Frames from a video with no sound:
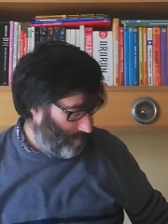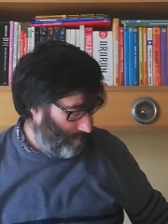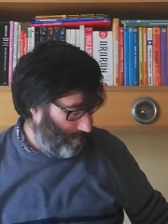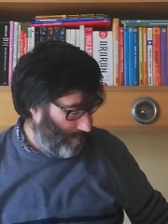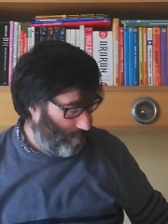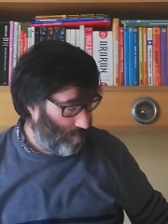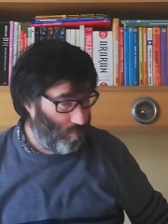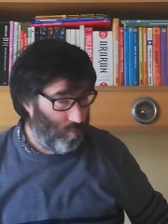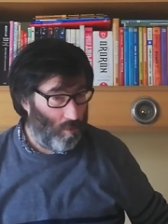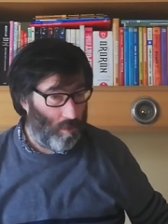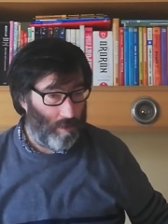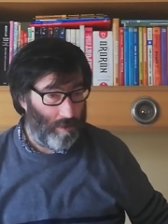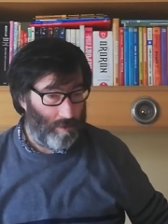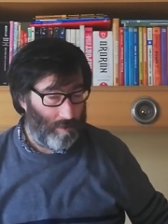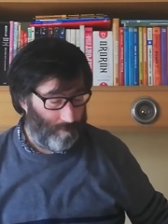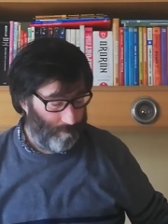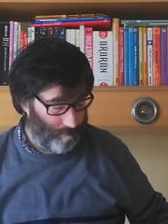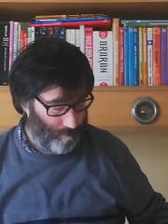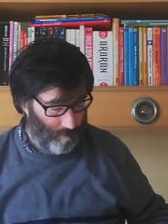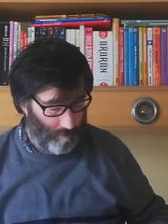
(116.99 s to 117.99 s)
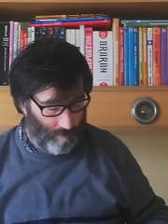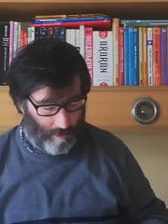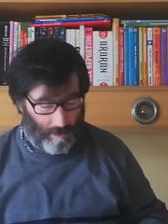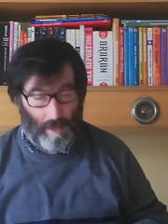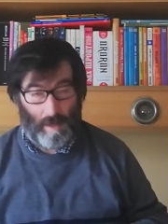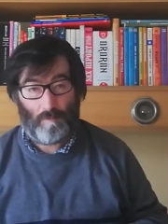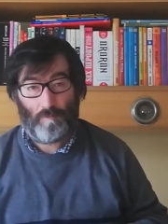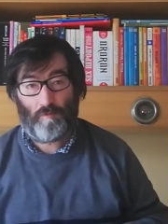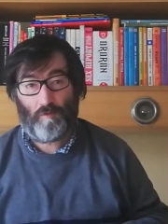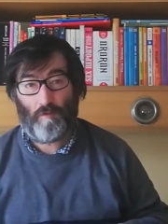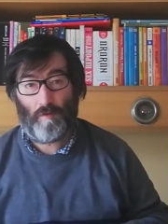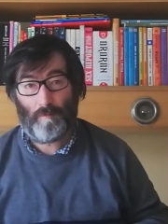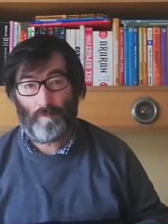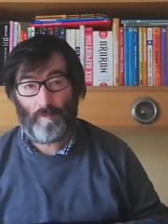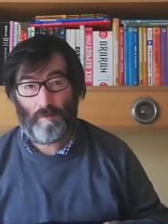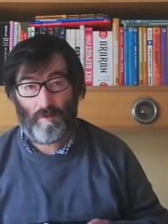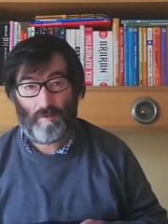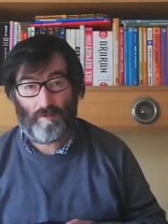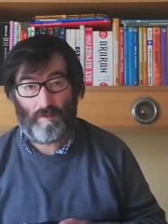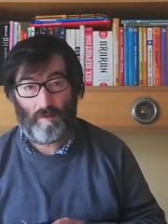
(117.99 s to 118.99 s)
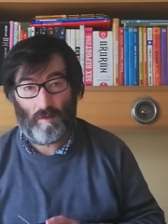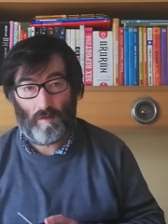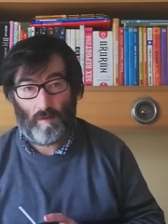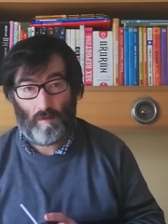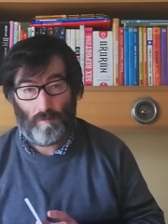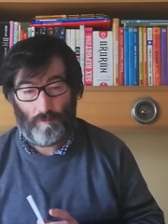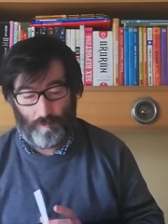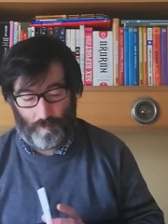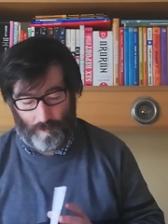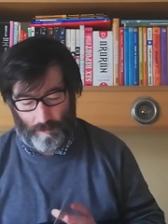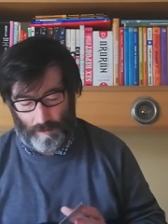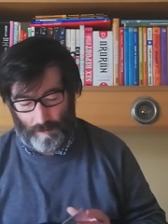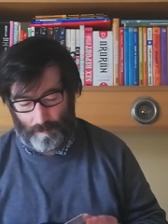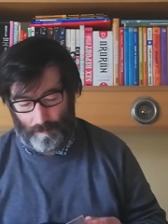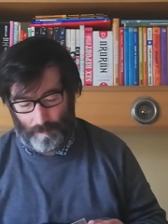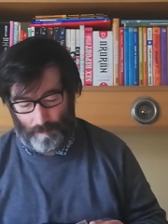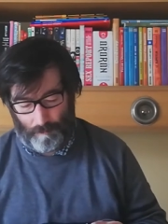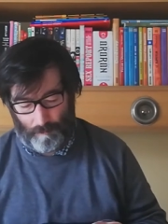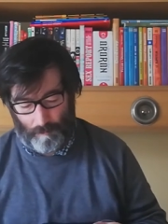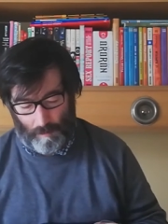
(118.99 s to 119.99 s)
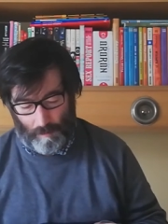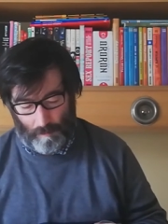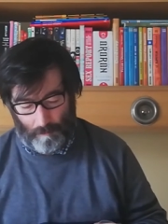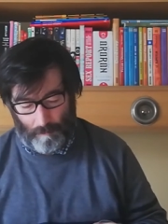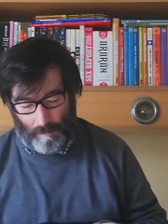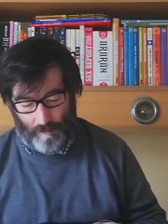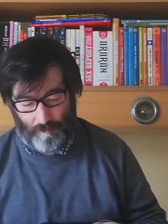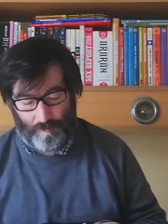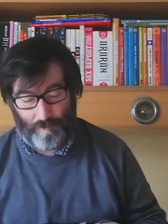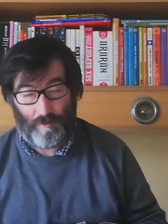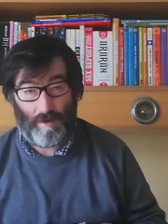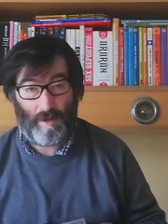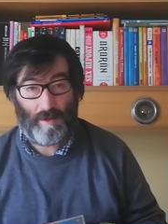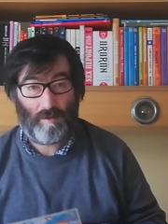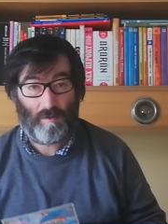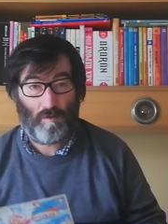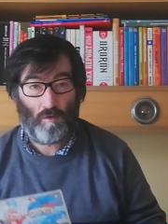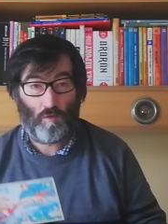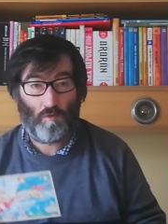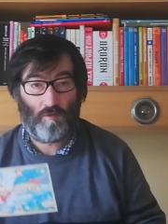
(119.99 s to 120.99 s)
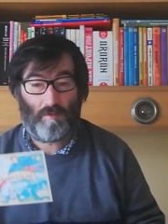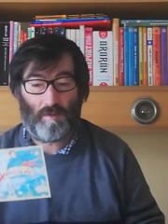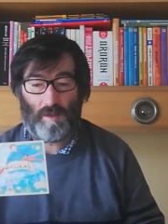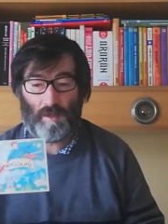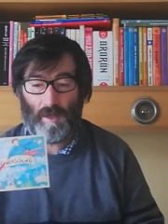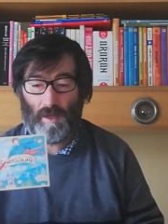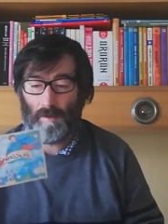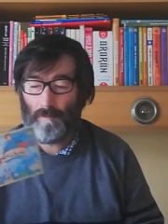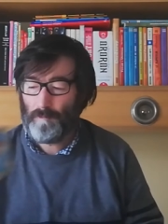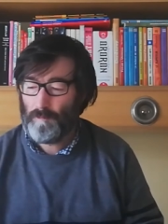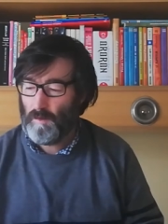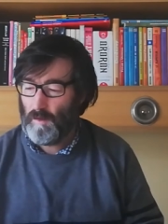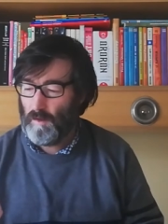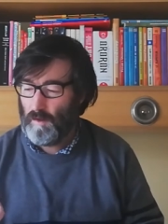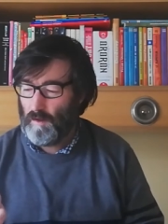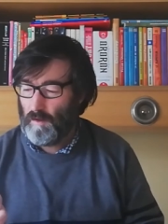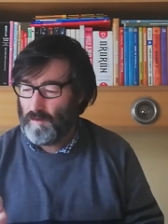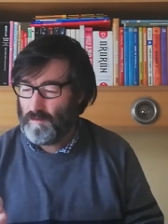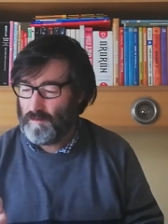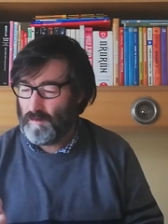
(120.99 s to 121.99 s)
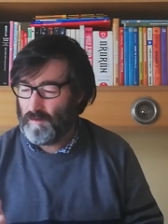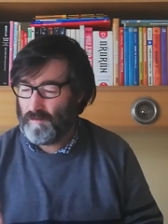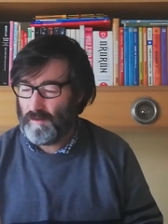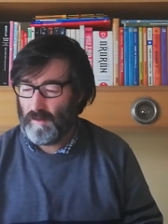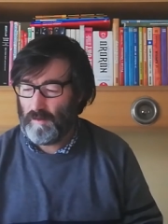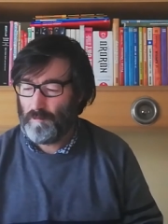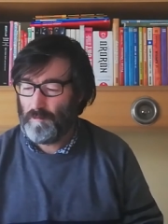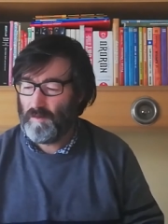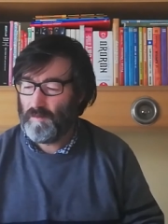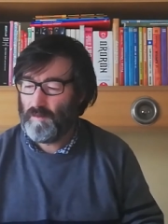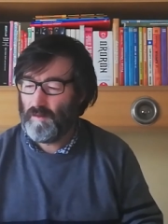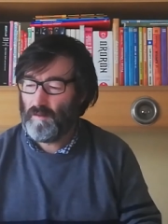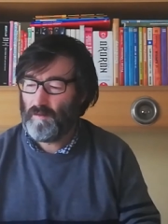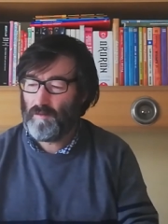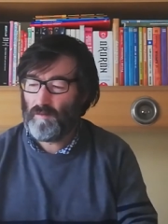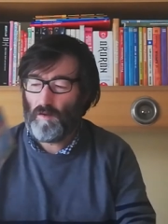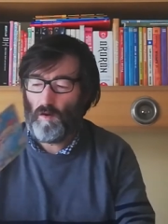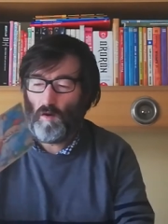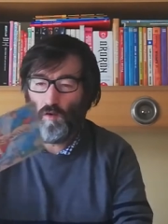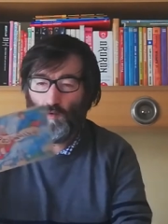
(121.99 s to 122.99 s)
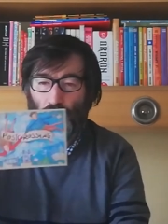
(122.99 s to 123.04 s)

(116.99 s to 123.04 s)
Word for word: The next one came from Brazil, from my friend Luzia. She sent me this